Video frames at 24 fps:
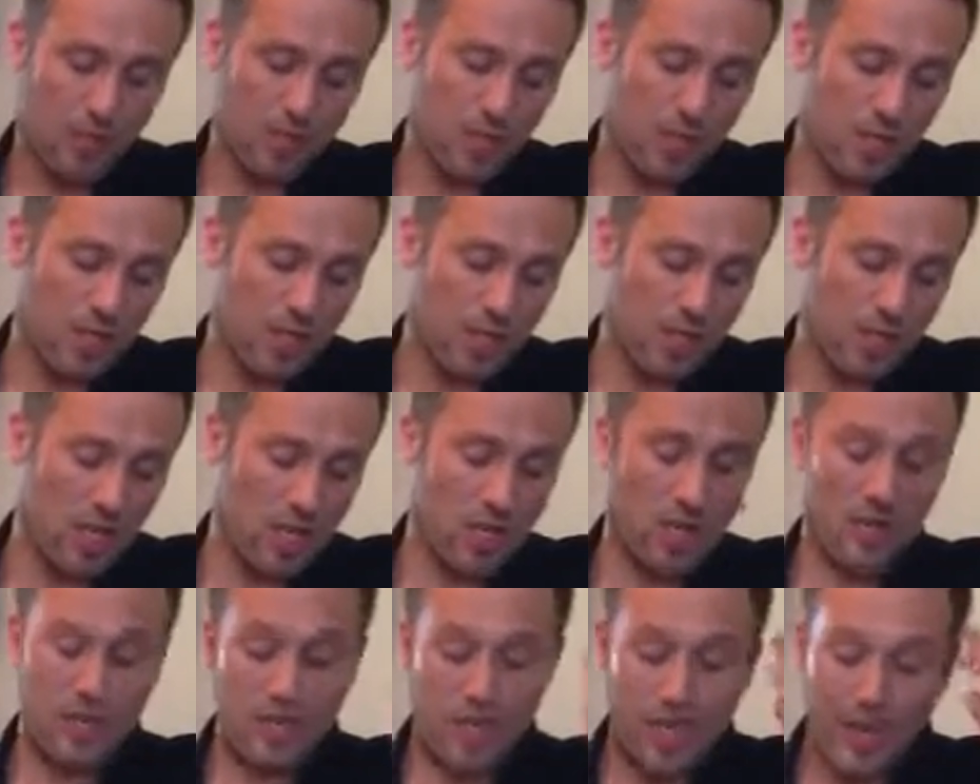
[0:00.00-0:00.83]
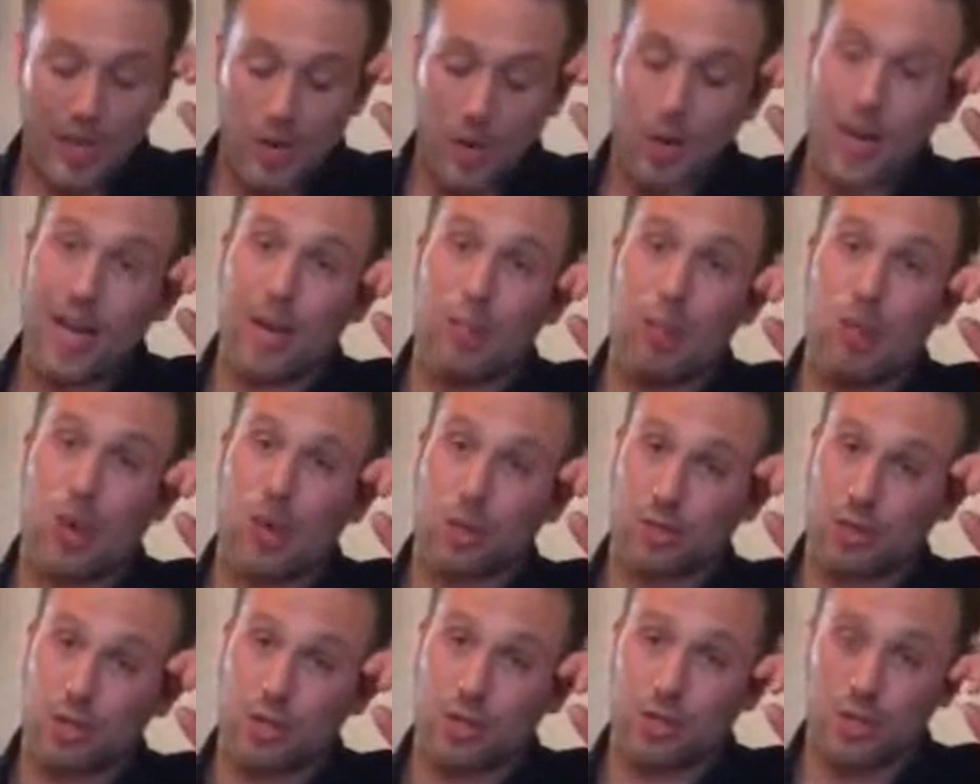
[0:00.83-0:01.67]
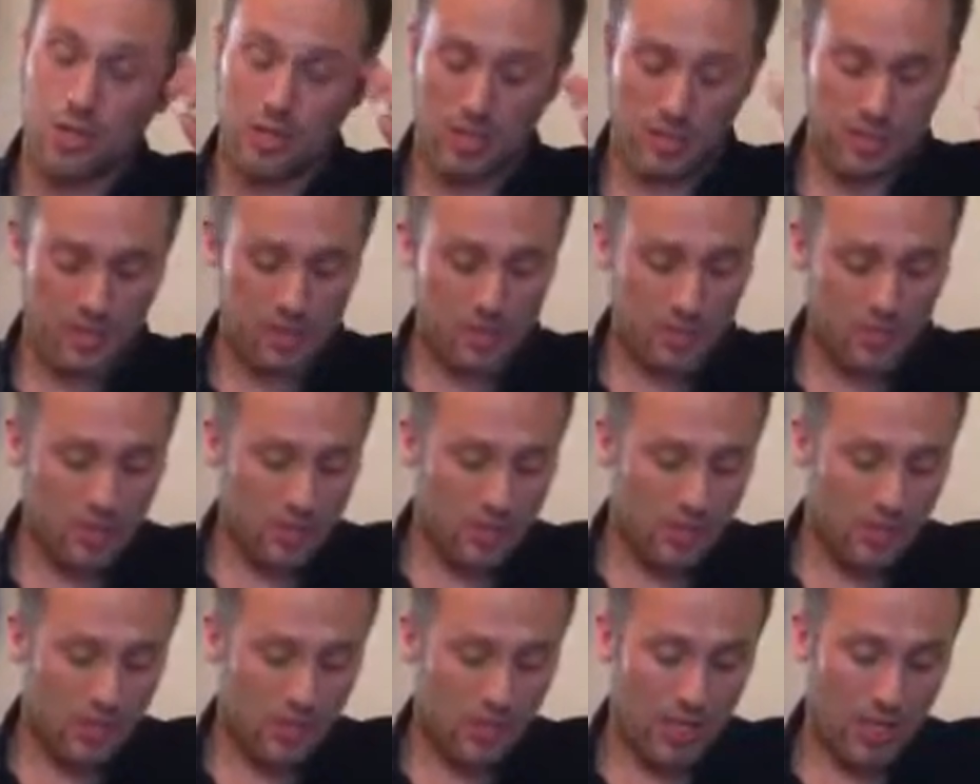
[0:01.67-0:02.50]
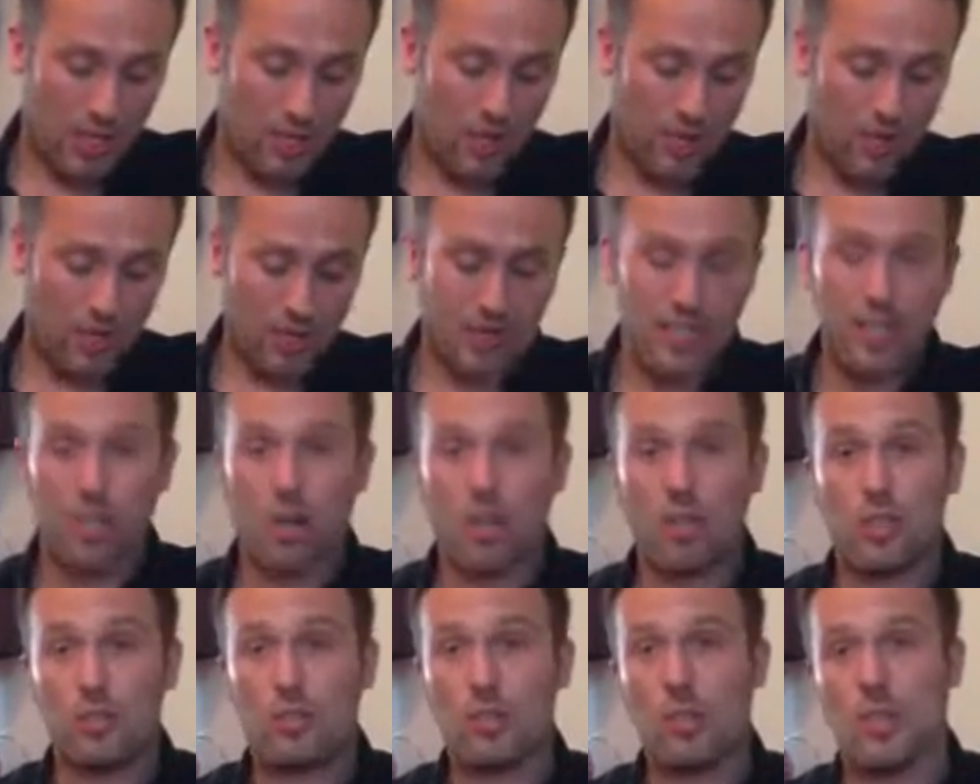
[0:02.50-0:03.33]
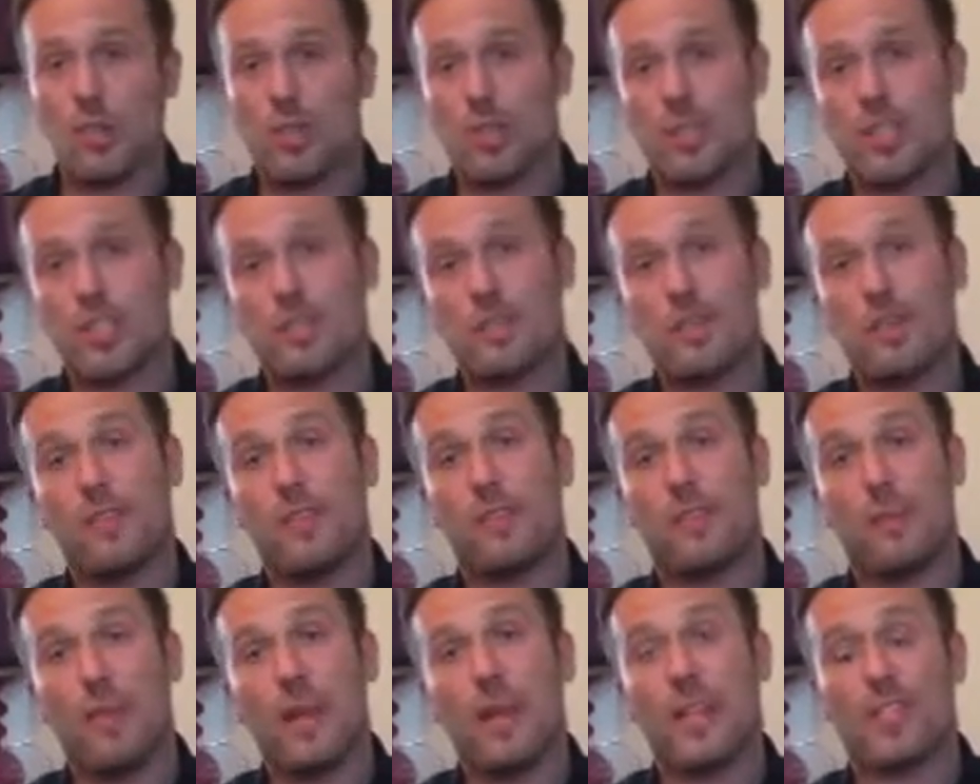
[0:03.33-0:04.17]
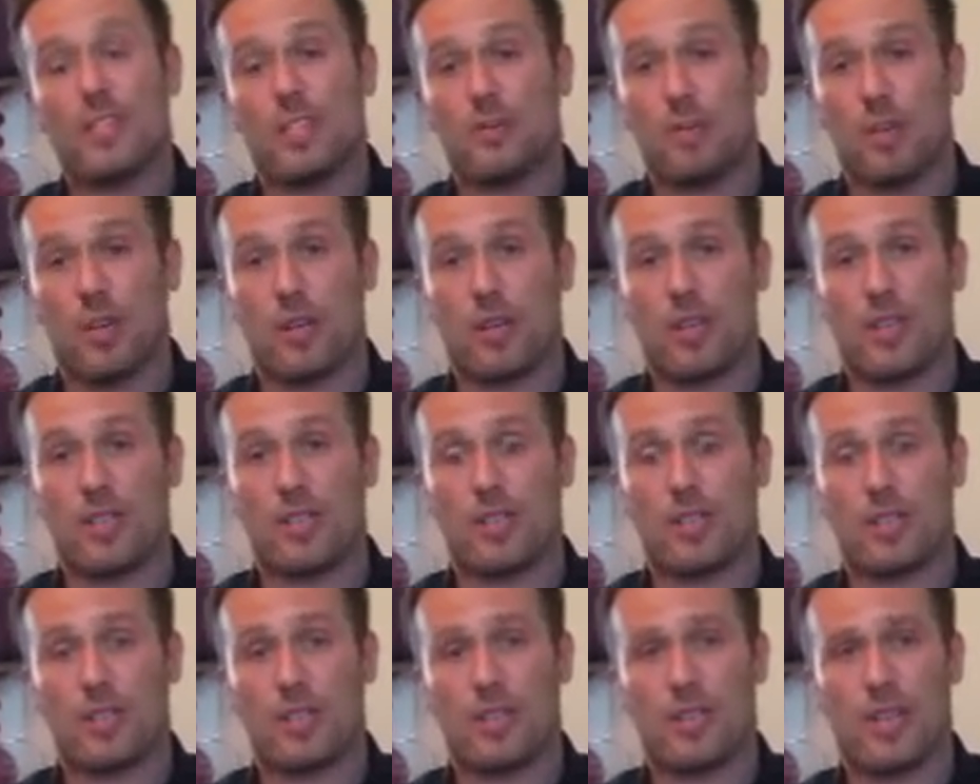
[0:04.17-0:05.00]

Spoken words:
So how I was. So how I was in hospital, it's a bit of a blur, to be honest.